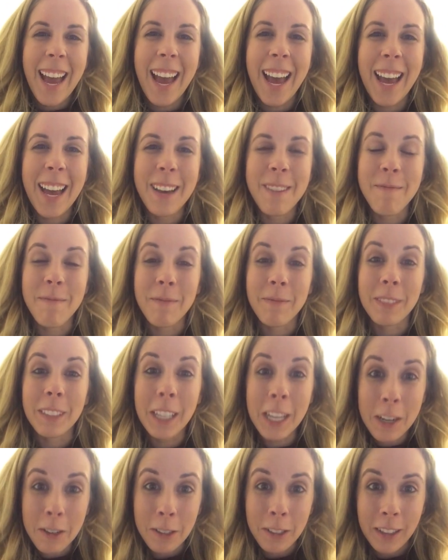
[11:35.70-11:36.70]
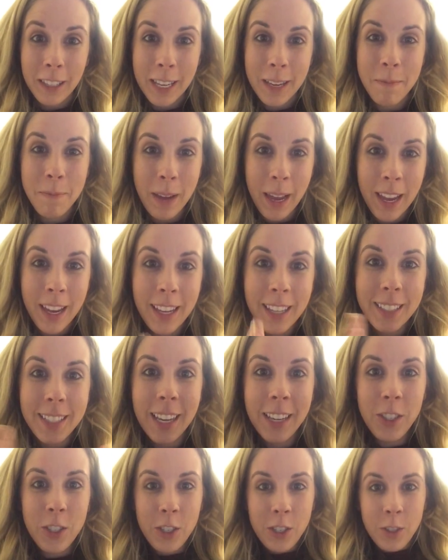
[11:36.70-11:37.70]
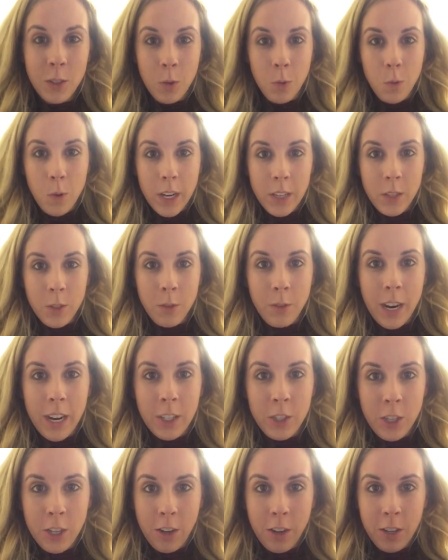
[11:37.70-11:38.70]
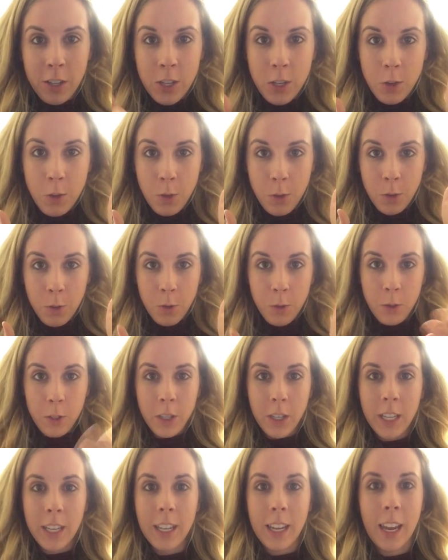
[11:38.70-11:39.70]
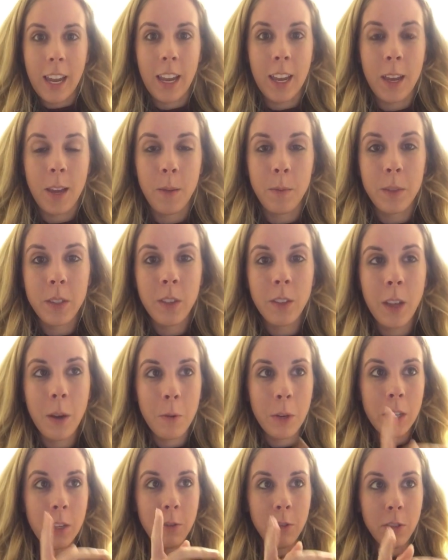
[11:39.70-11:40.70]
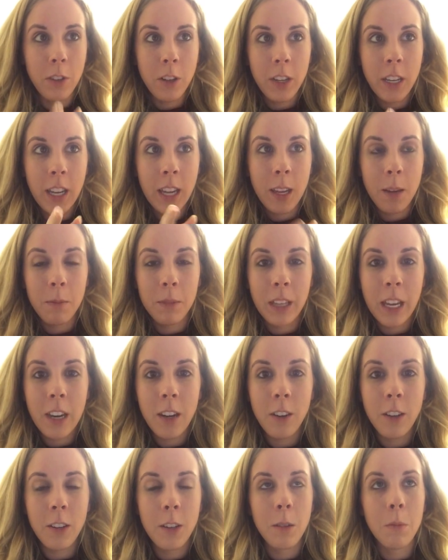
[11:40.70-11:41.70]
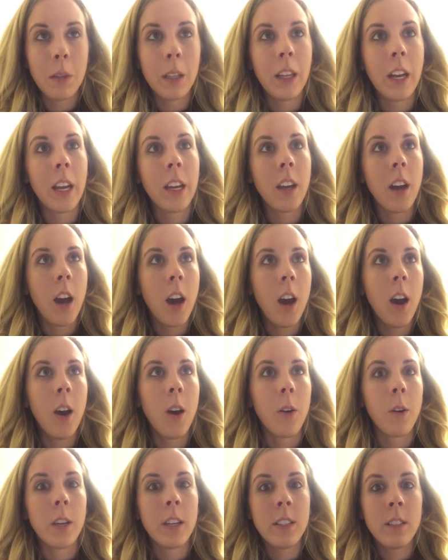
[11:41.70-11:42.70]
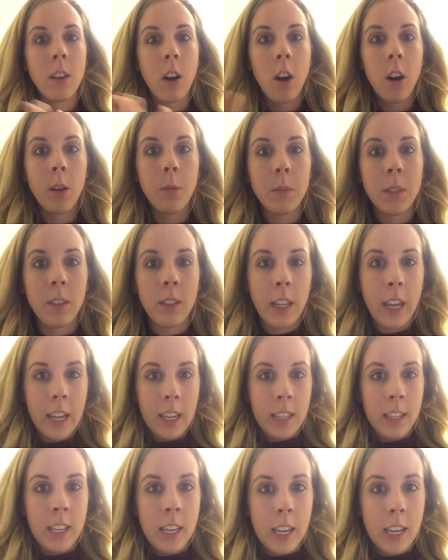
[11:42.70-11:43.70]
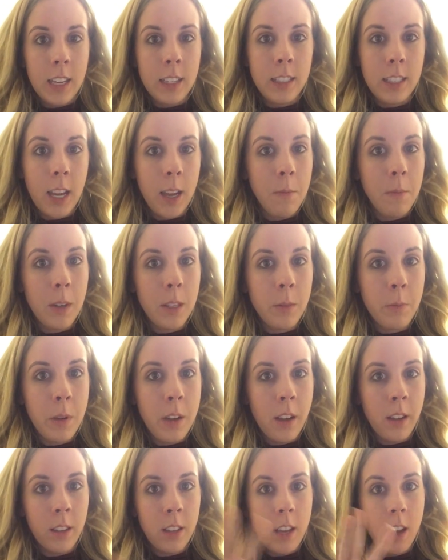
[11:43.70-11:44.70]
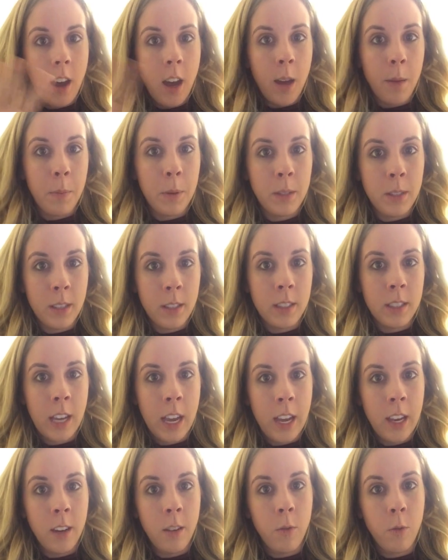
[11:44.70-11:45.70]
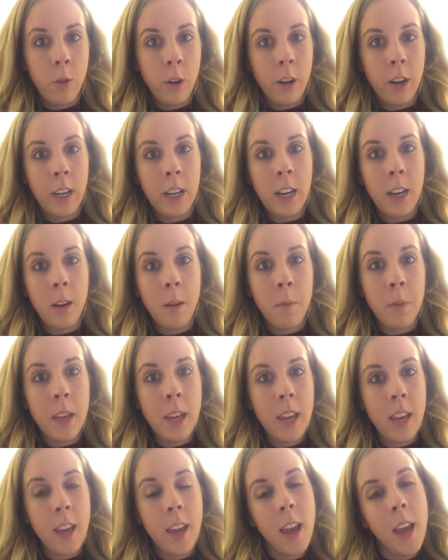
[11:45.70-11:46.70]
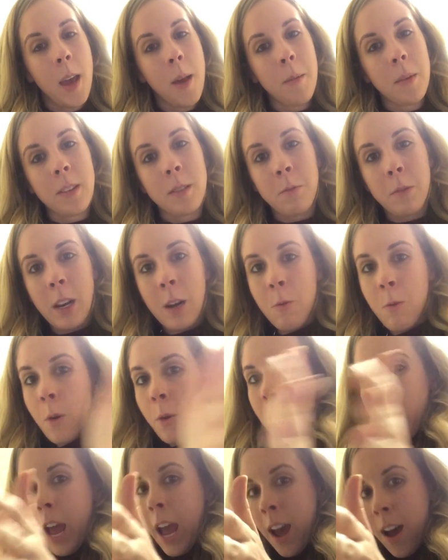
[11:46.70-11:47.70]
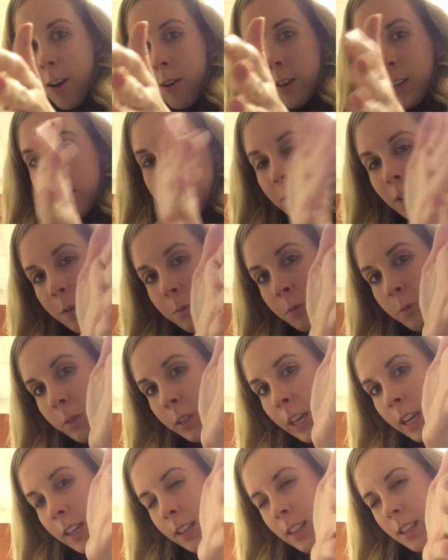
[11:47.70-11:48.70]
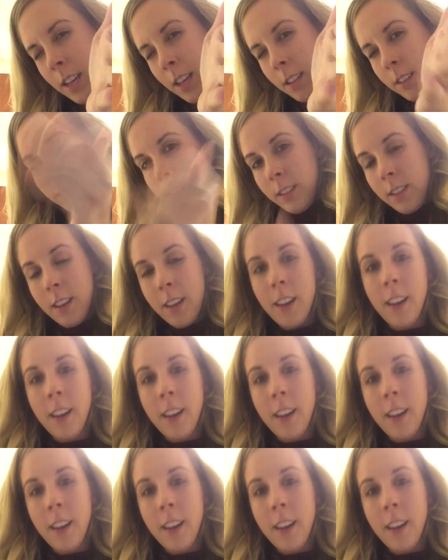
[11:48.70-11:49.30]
Literally paying attention to what direction are you looking at him, so that when you look at him later, you can be like, oh, his arms are like this. I must be on the opposite side of where I need to be, because when I rode out, his arms were like this.